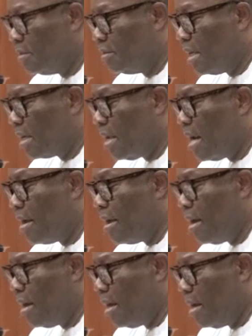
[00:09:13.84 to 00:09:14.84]
Zachariah
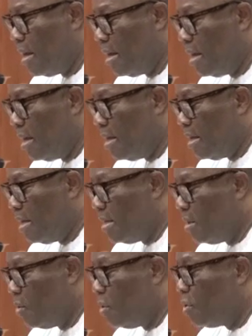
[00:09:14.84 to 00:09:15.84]
in
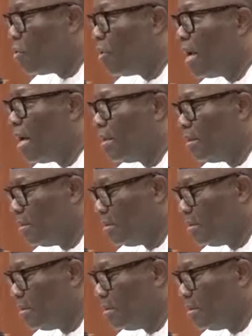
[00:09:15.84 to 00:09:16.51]
the Holy Quran,